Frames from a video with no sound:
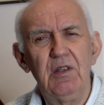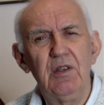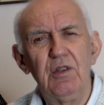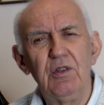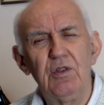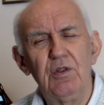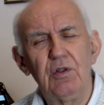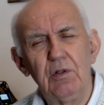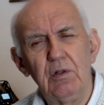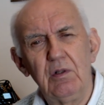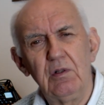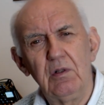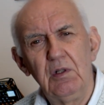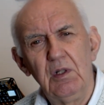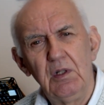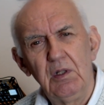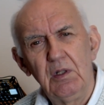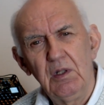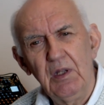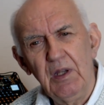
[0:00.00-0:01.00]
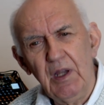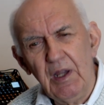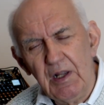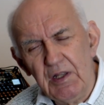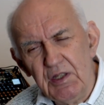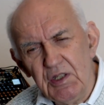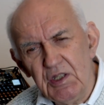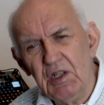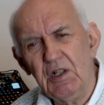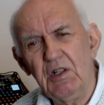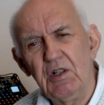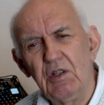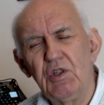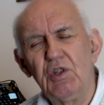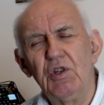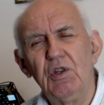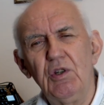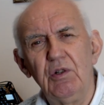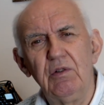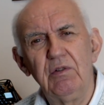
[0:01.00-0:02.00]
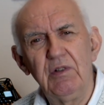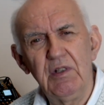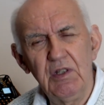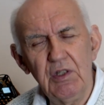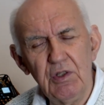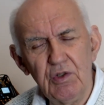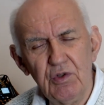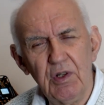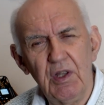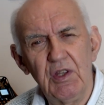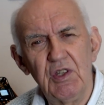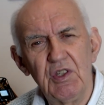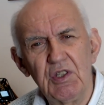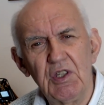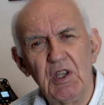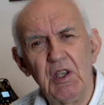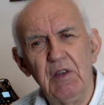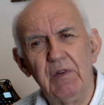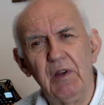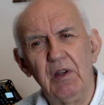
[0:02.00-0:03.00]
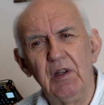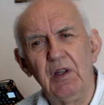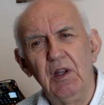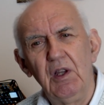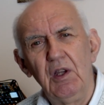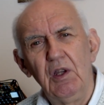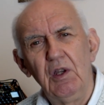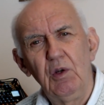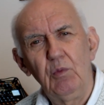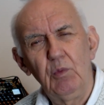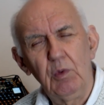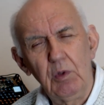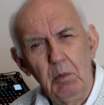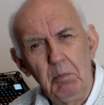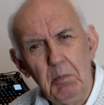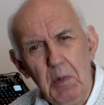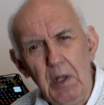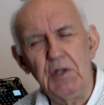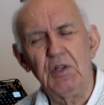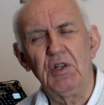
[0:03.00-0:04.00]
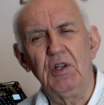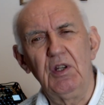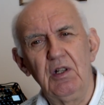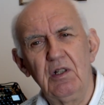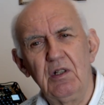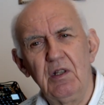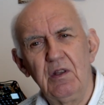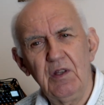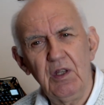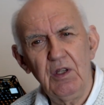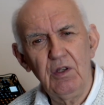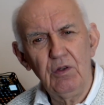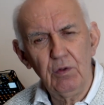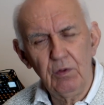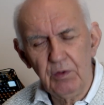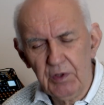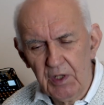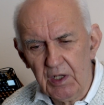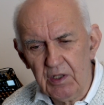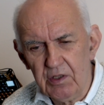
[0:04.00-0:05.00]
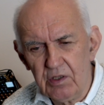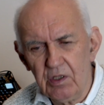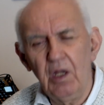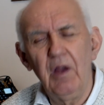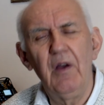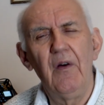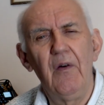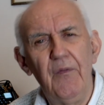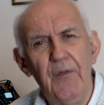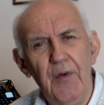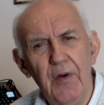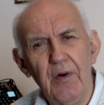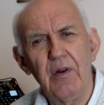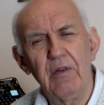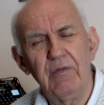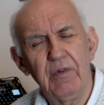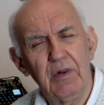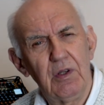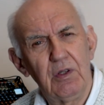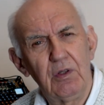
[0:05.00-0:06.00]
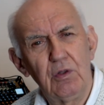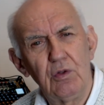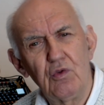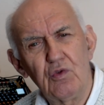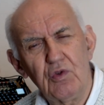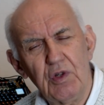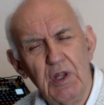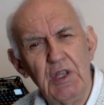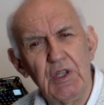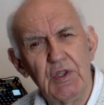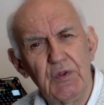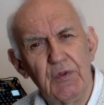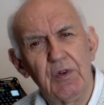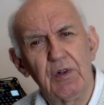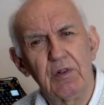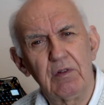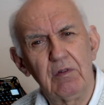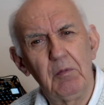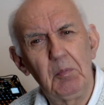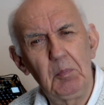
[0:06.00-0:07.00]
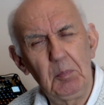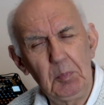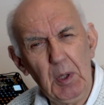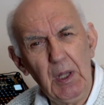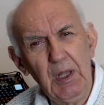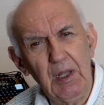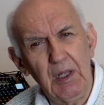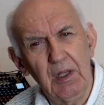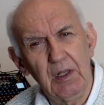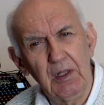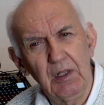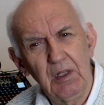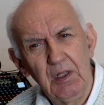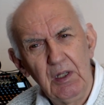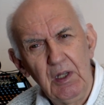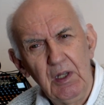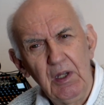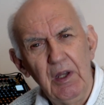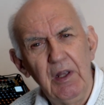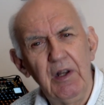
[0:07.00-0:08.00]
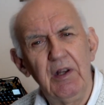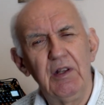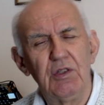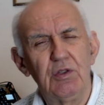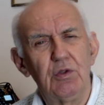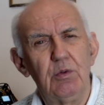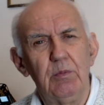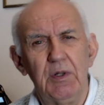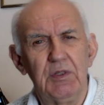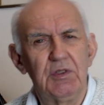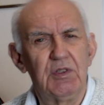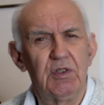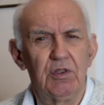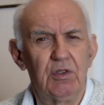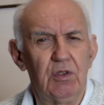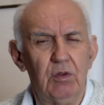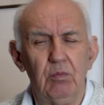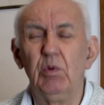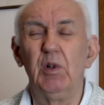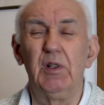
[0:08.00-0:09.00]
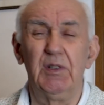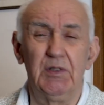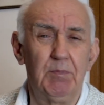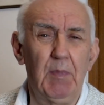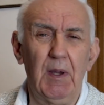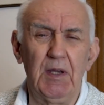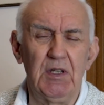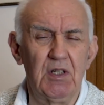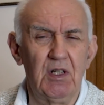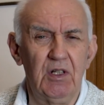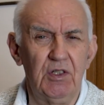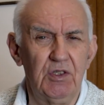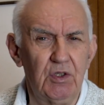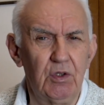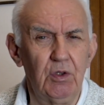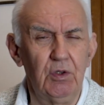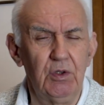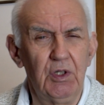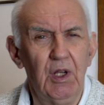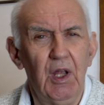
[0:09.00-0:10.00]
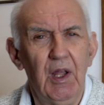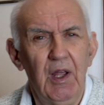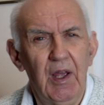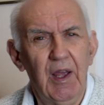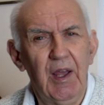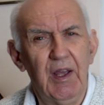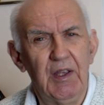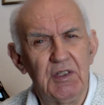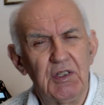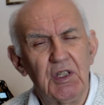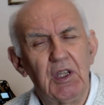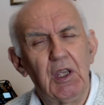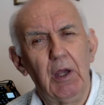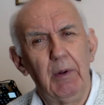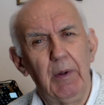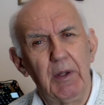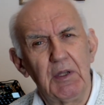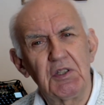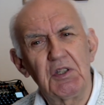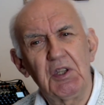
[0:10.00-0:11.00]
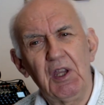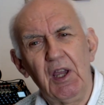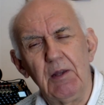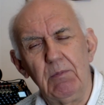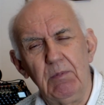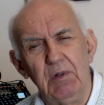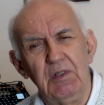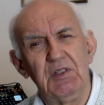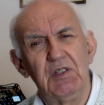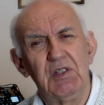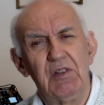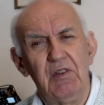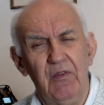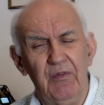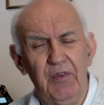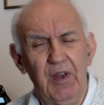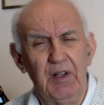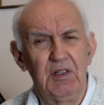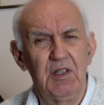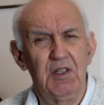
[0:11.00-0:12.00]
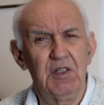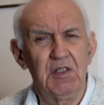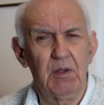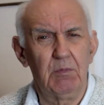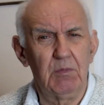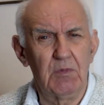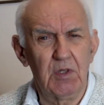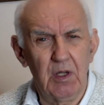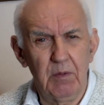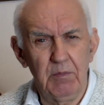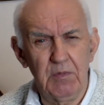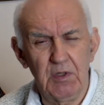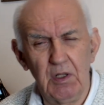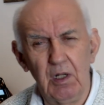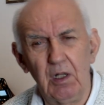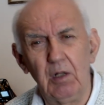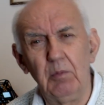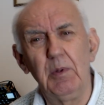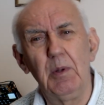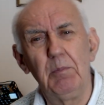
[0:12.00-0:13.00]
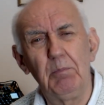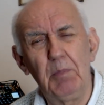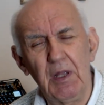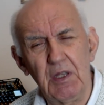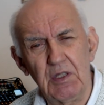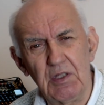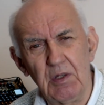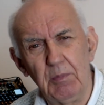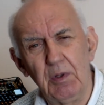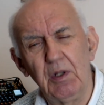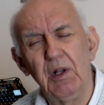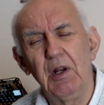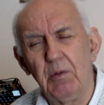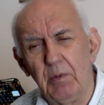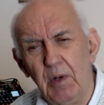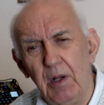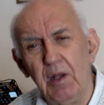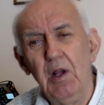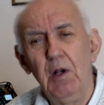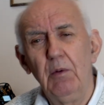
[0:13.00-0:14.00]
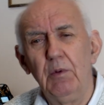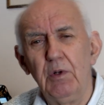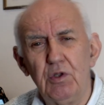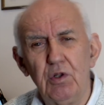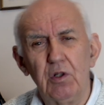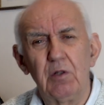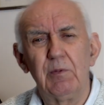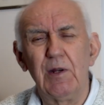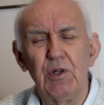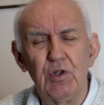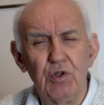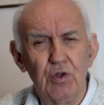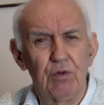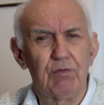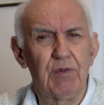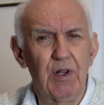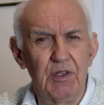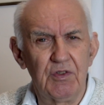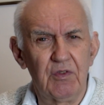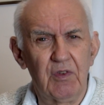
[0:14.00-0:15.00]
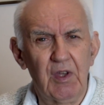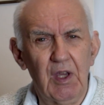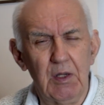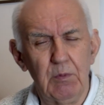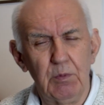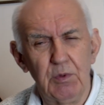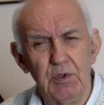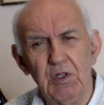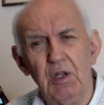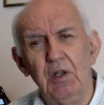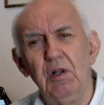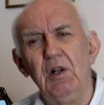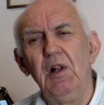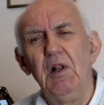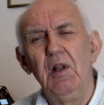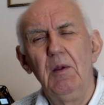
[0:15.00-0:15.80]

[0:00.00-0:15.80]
that your antenna tuner in the transceiver will match it, then you'll get a very, very good transfer of power, and it's almost as good, well, it's basically as good as coax cables. In fact, it's sometimes a little bit better, but anyway, we're talking about short runs of cable, so